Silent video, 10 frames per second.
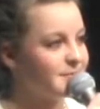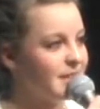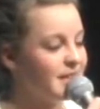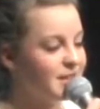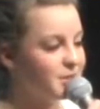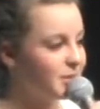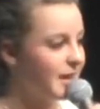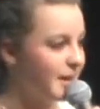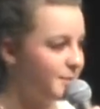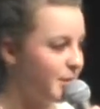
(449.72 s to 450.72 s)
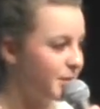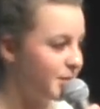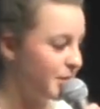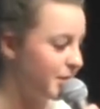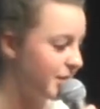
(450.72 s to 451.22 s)
he knew why I'm on
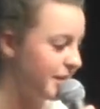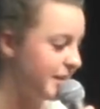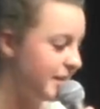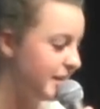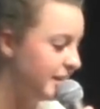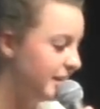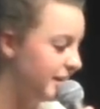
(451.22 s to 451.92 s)
the earth, and he